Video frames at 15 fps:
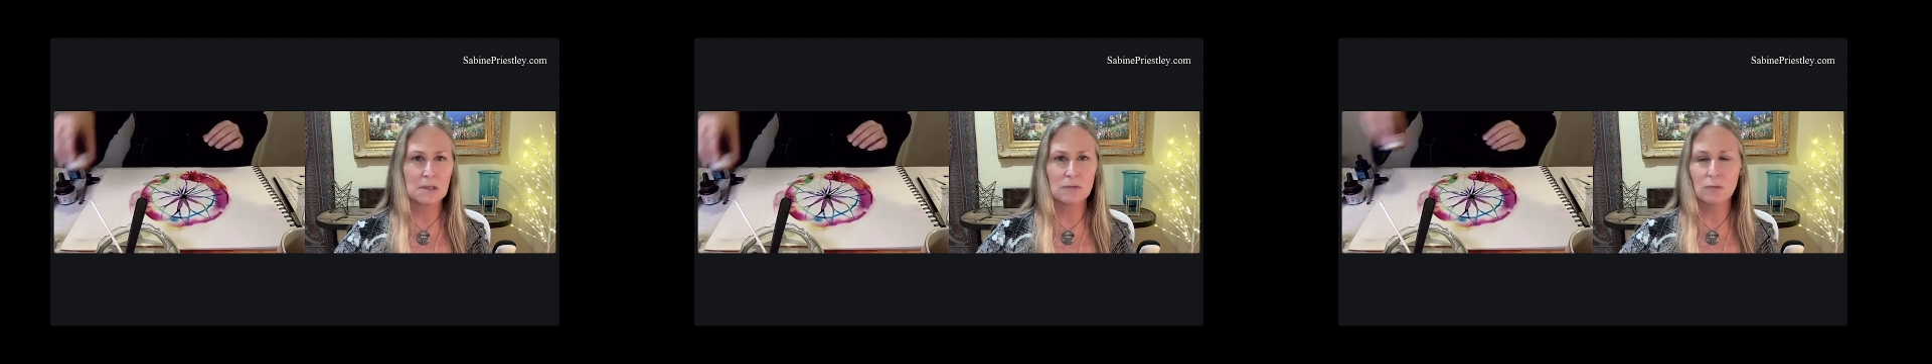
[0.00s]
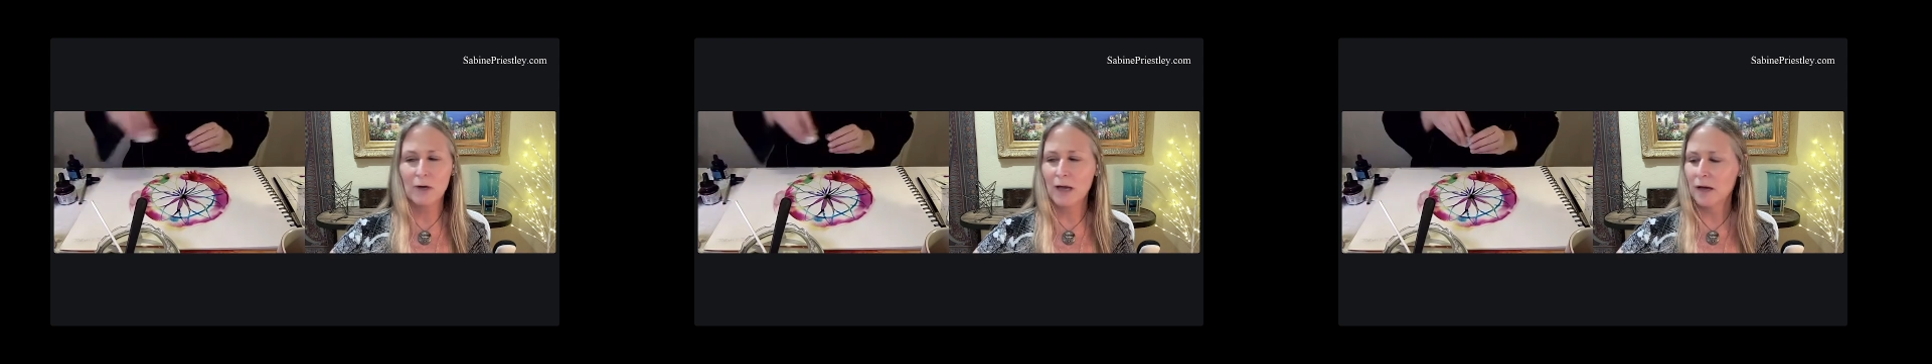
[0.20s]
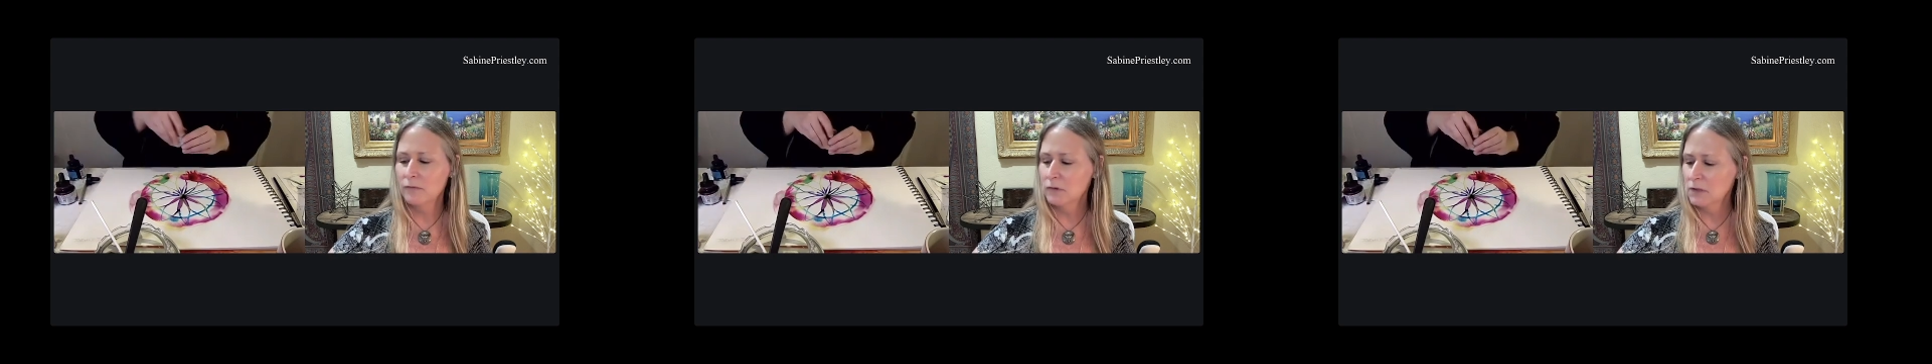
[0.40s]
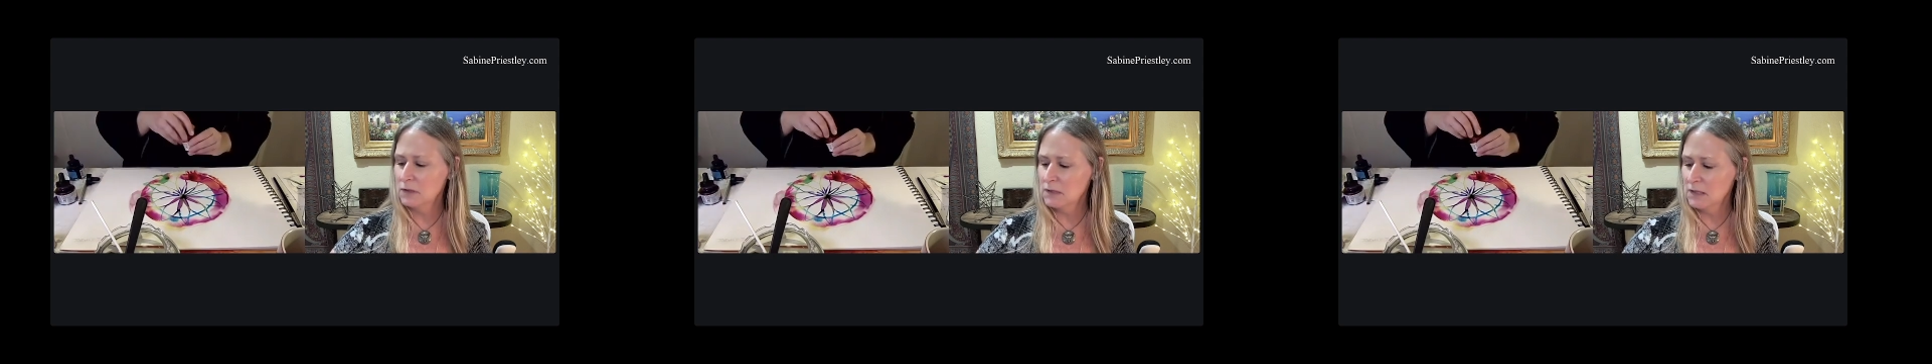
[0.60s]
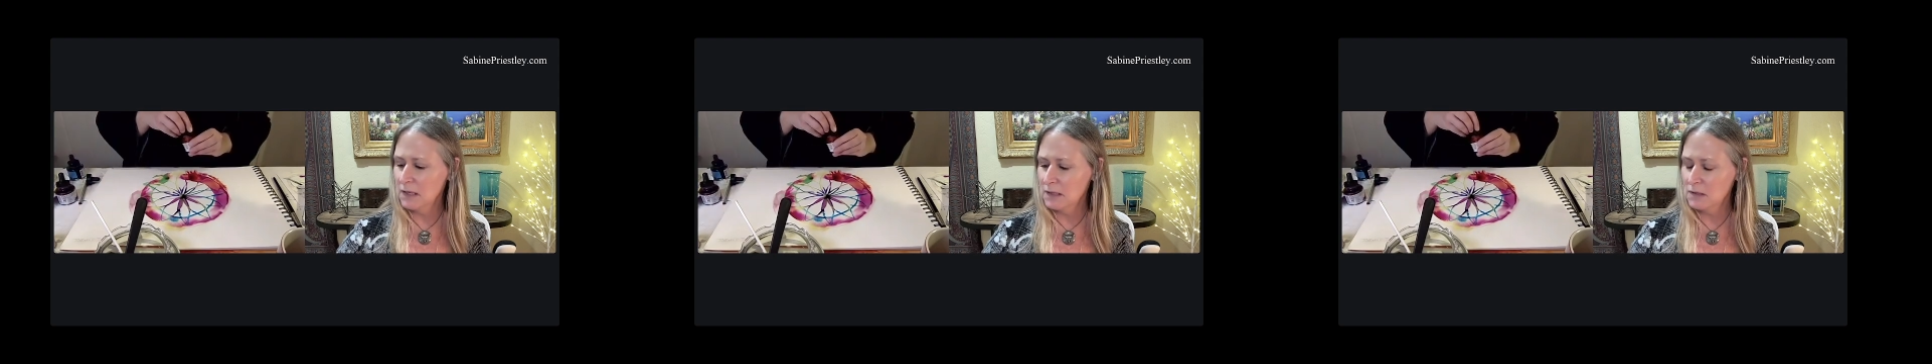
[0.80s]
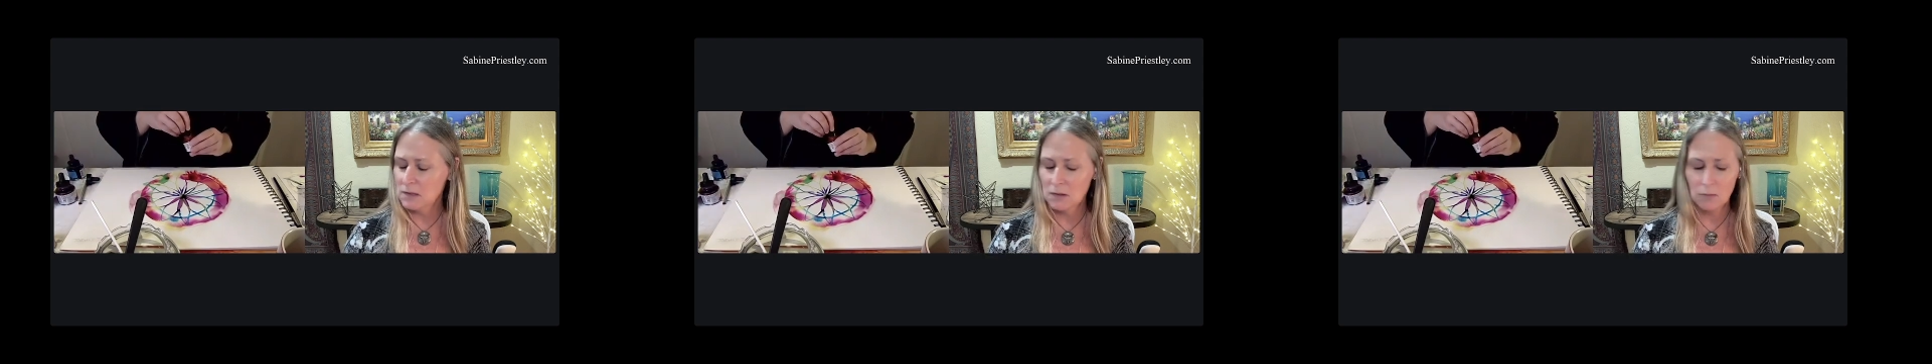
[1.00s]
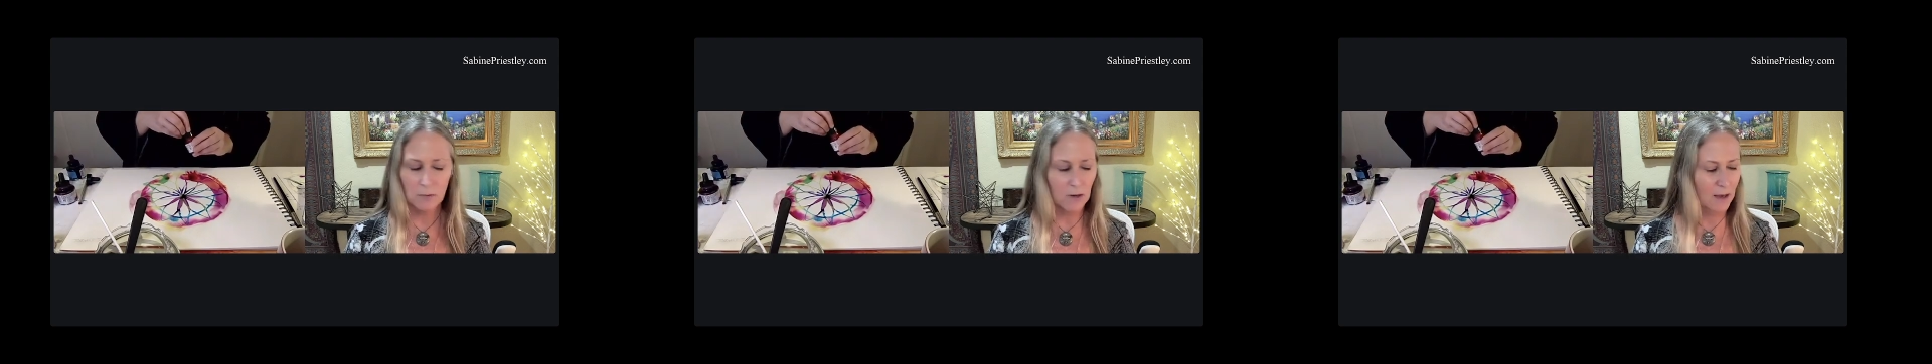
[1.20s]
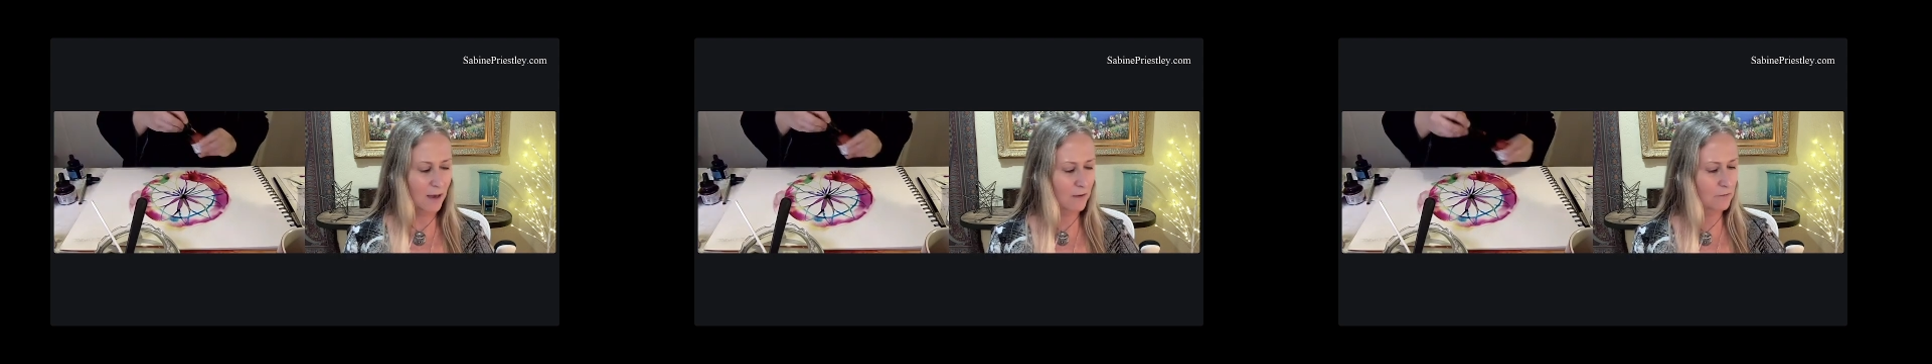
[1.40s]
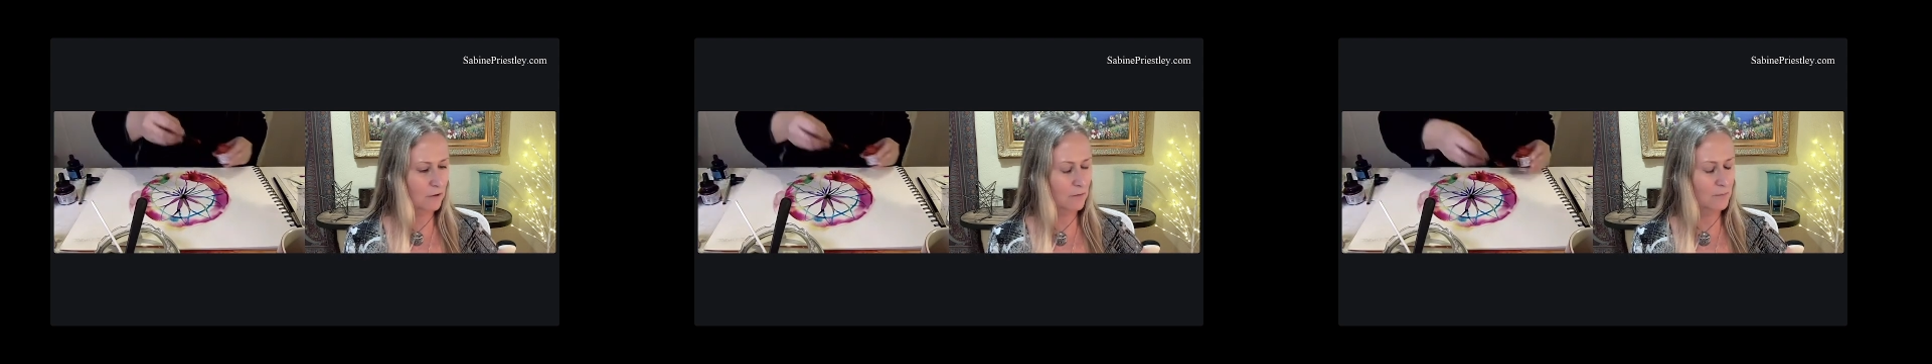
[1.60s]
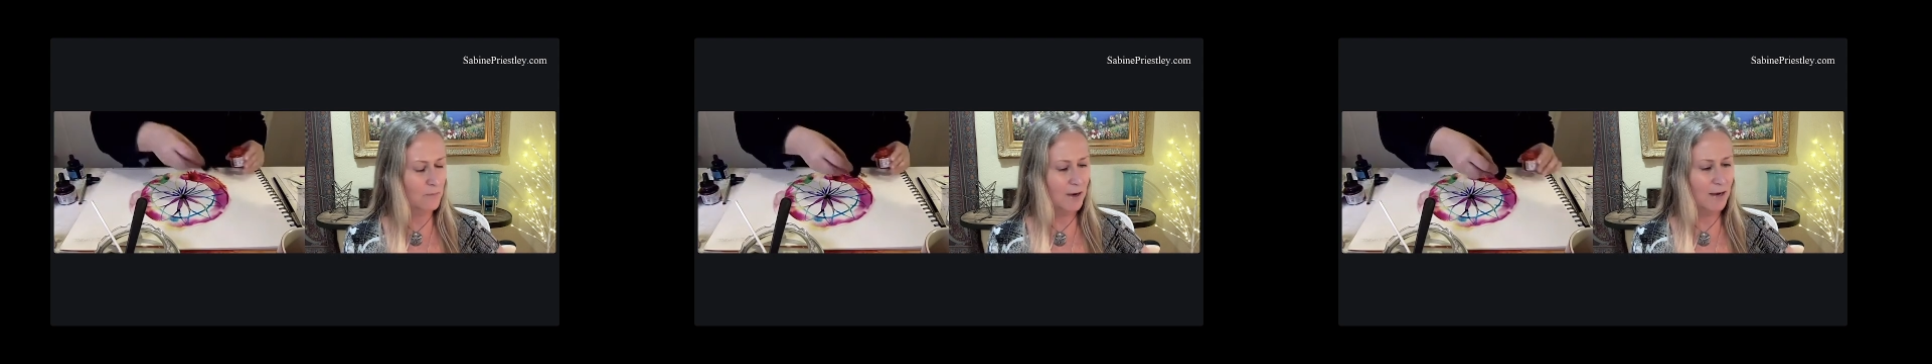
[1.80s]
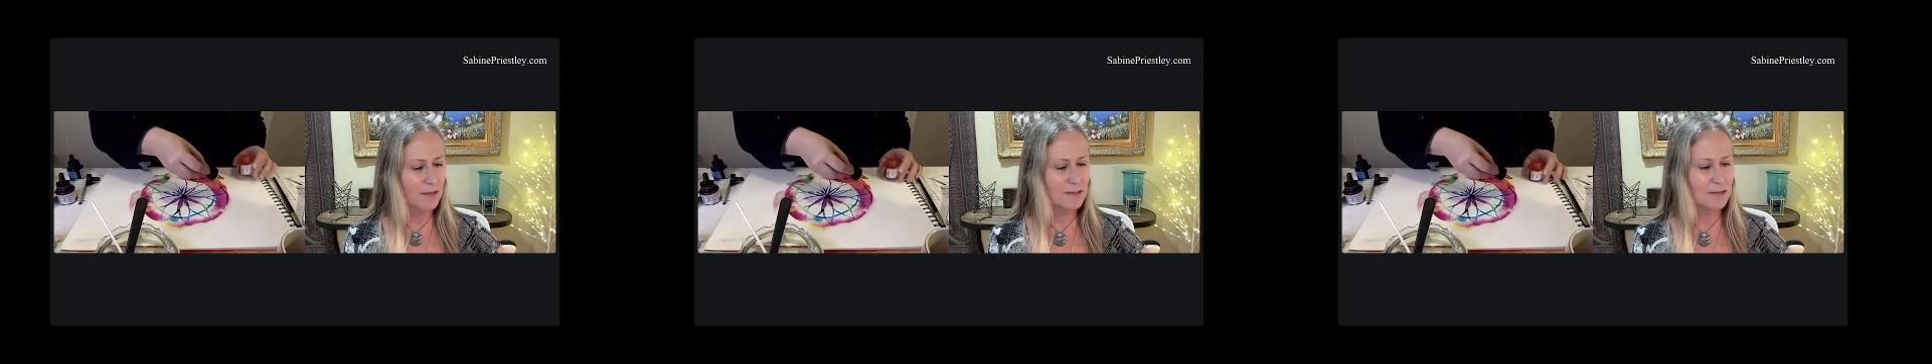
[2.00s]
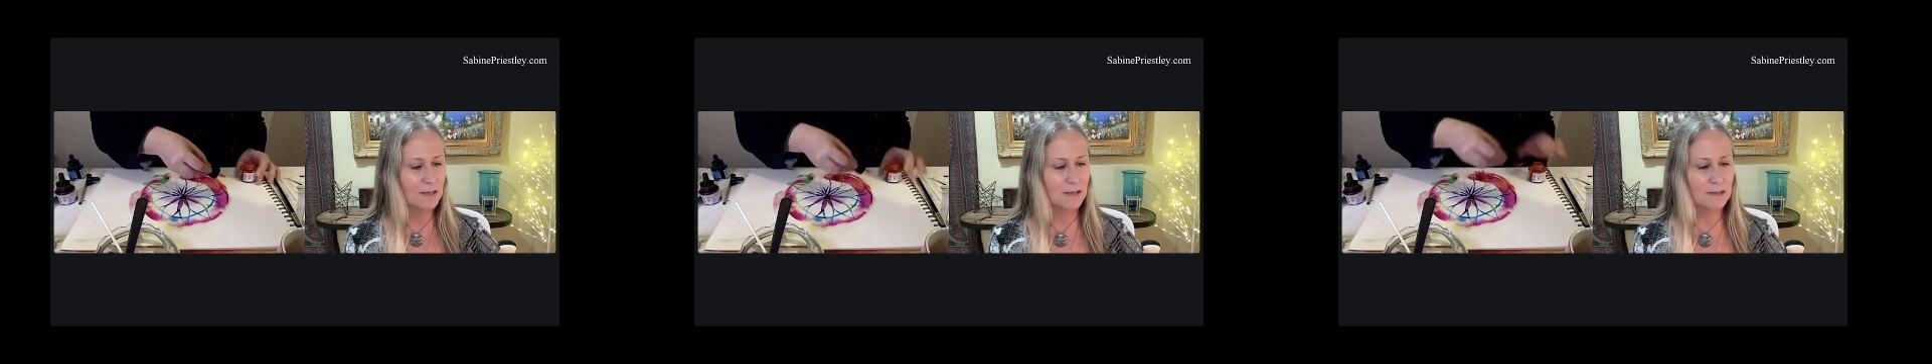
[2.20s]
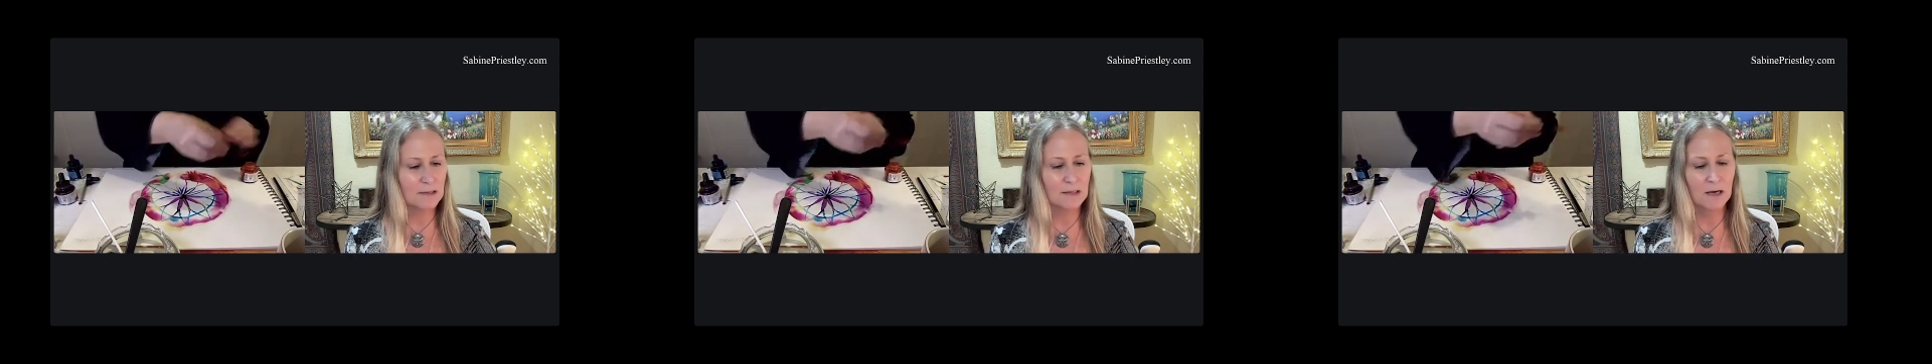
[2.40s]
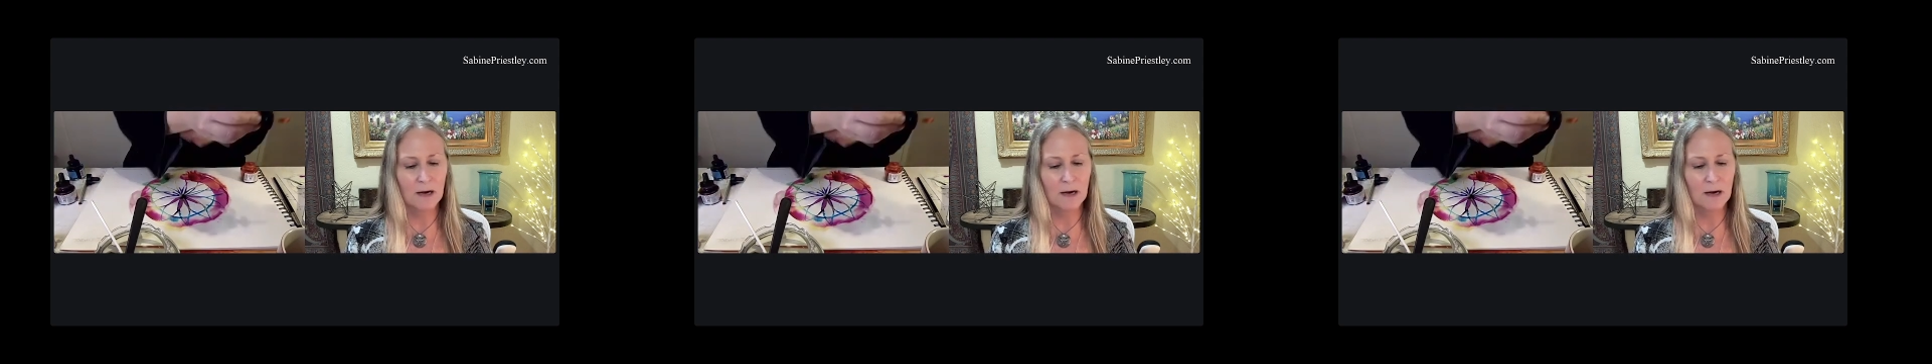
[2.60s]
We have good days and we have our bad days.